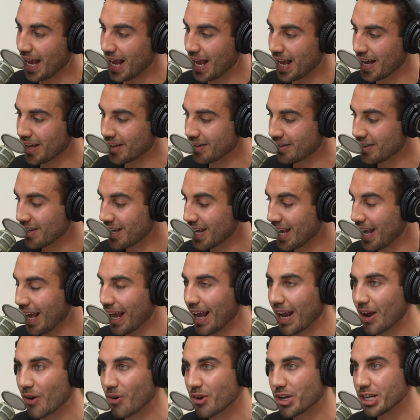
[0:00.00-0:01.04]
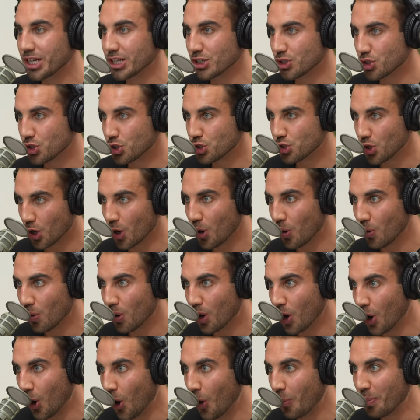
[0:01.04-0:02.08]
And Aaron is so
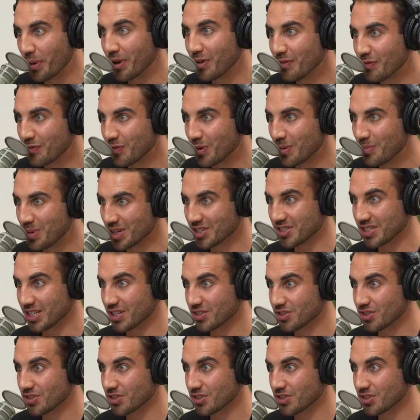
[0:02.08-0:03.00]
open always, for business.